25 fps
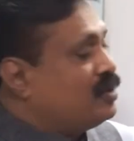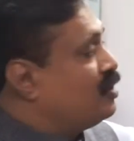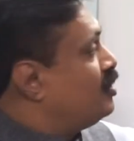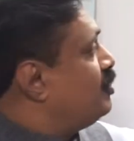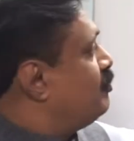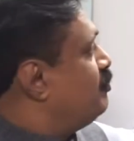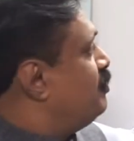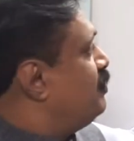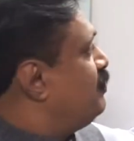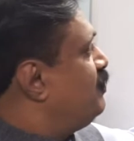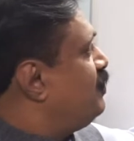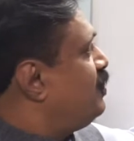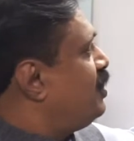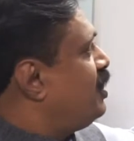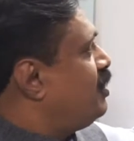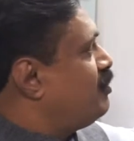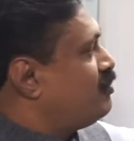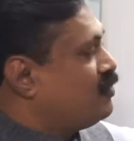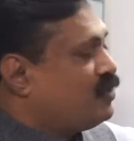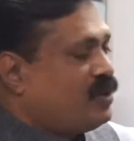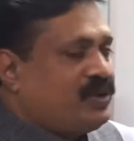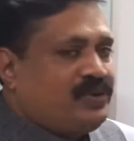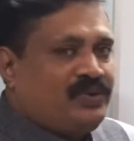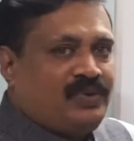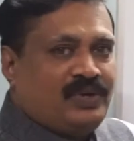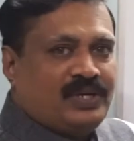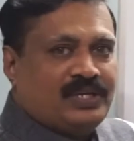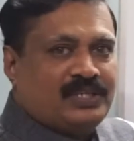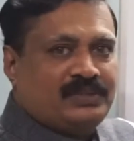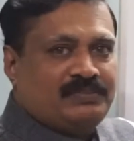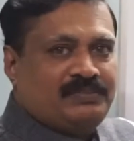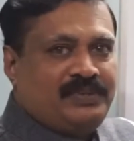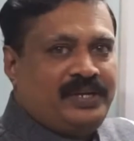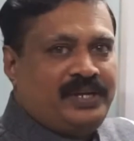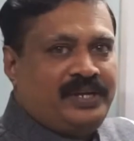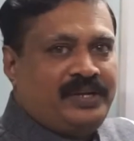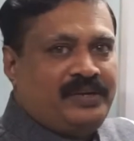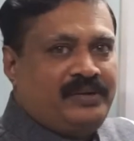Before I am going to
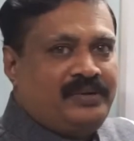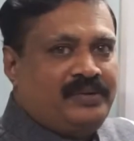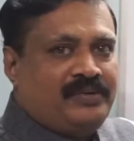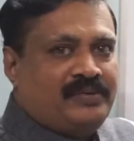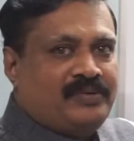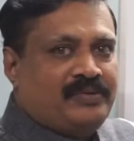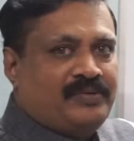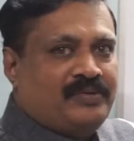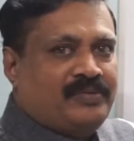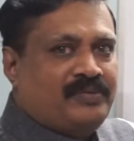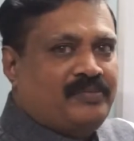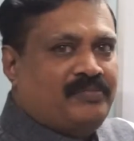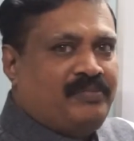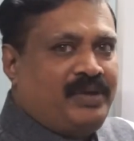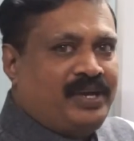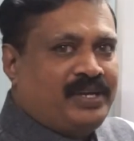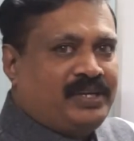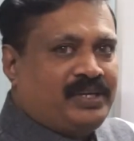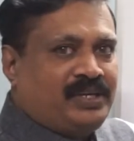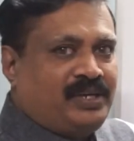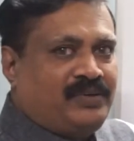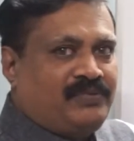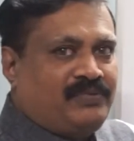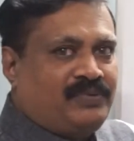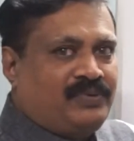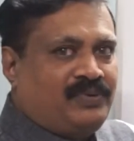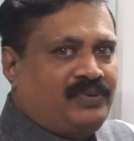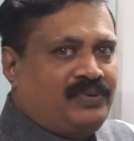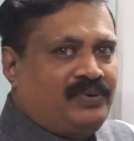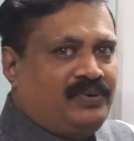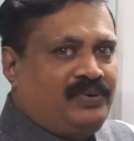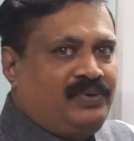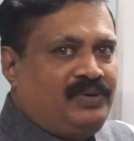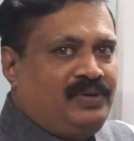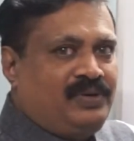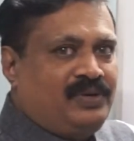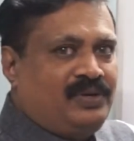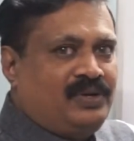explain banking of road,
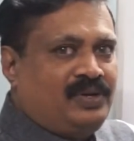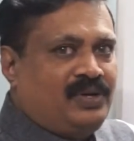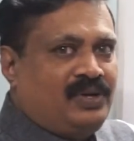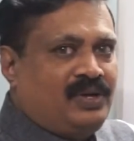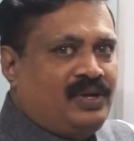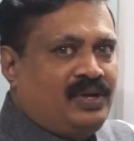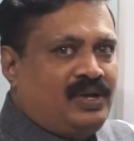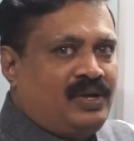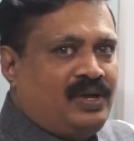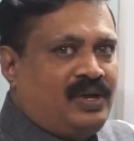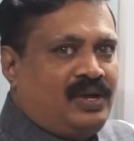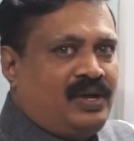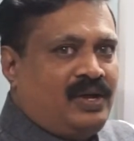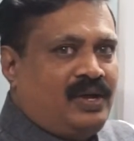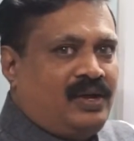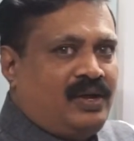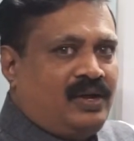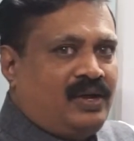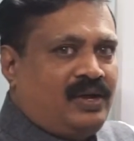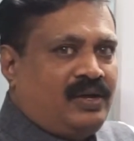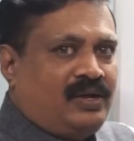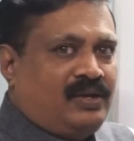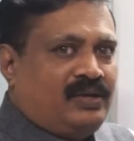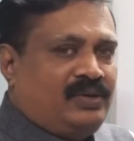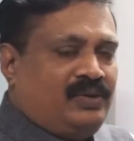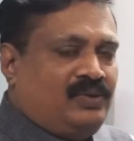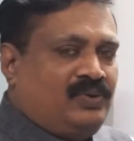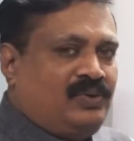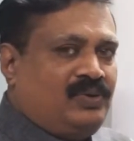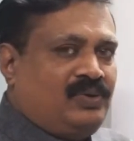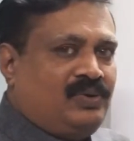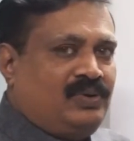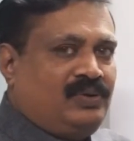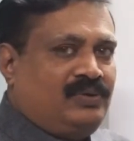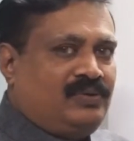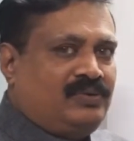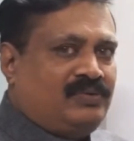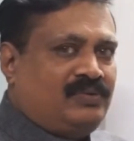you
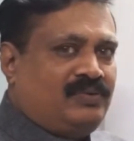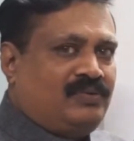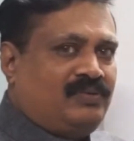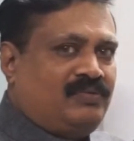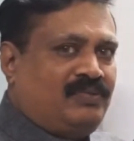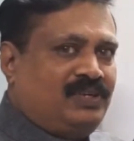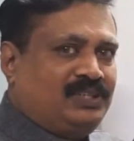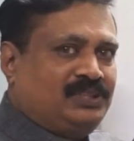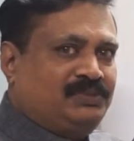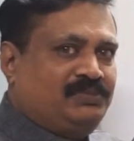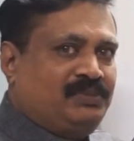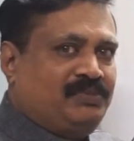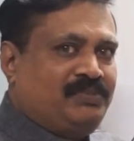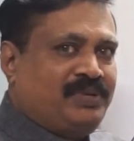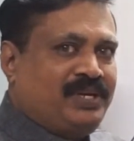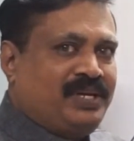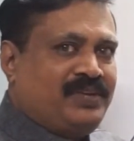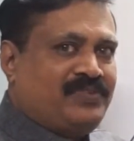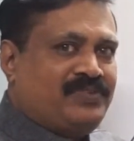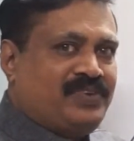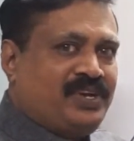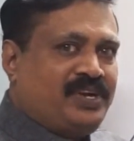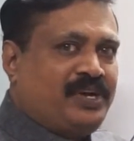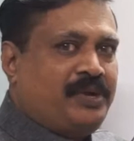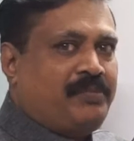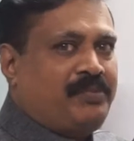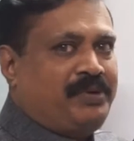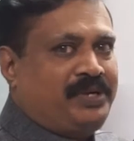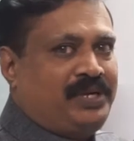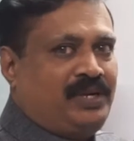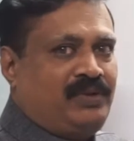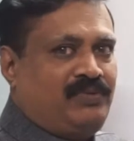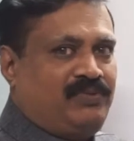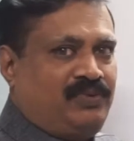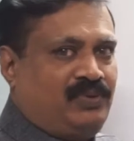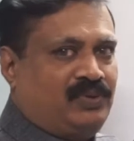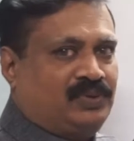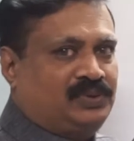know what's meant by a centripetal
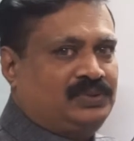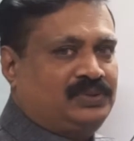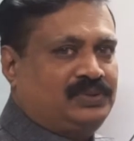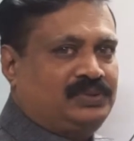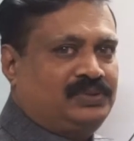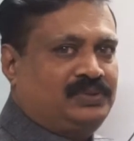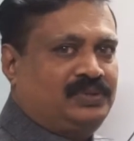force.